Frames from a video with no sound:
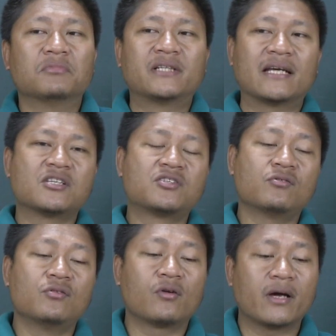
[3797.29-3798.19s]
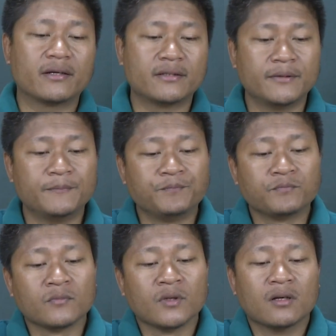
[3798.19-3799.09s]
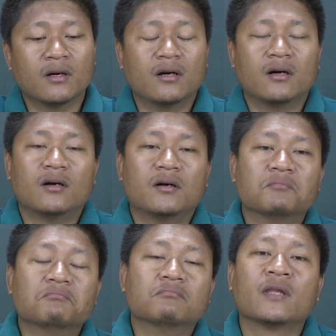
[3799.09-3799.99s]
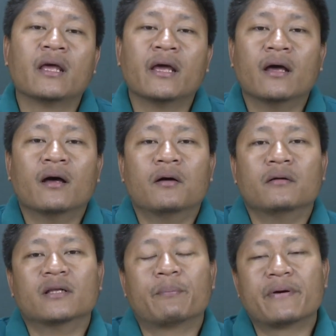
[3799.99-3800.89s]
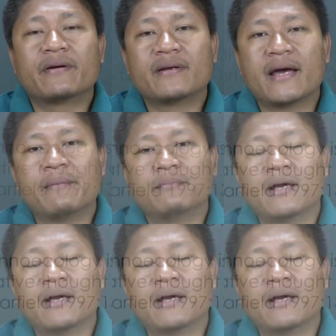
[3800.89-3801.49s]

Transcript: tends to look at the paradigm